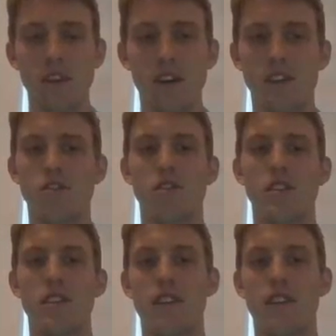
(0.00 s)

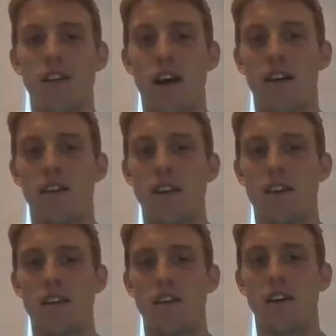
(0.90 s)
Additionally,
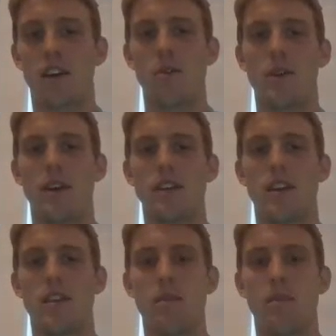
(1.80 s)
phenylalanine accumulates
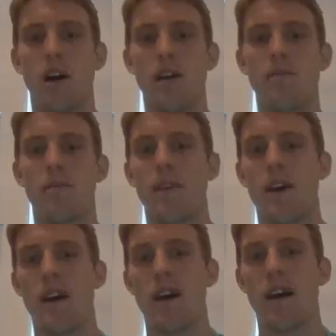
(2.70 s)
in the blood,
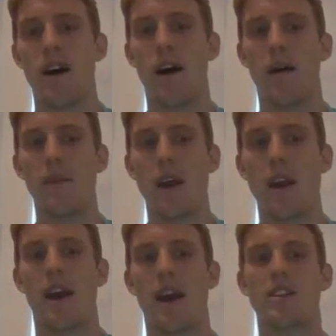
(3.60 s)

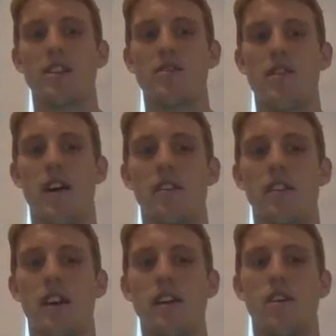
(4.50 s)
and excess
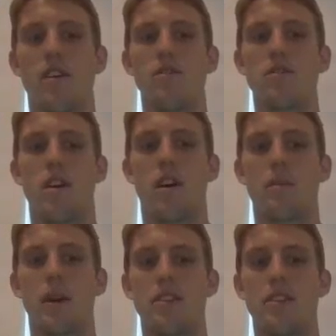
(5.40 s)
phenylketones are
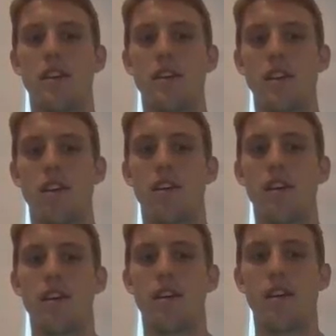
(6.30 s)
present in the
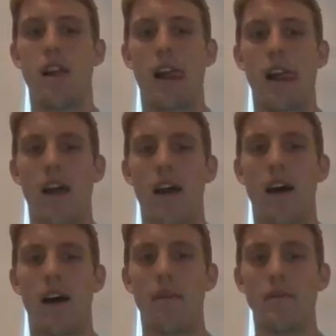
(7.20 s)
urine.
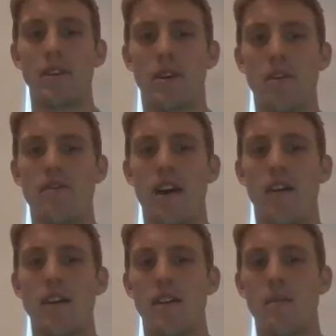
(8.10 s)
This can be
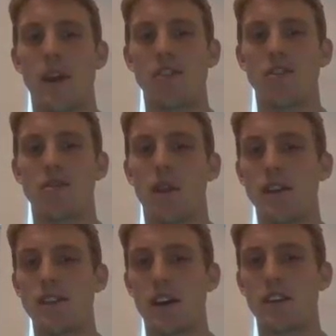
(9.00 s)
found in the patient's
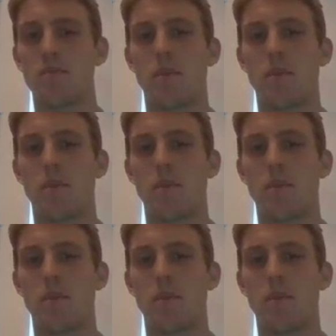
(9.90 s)
blood test,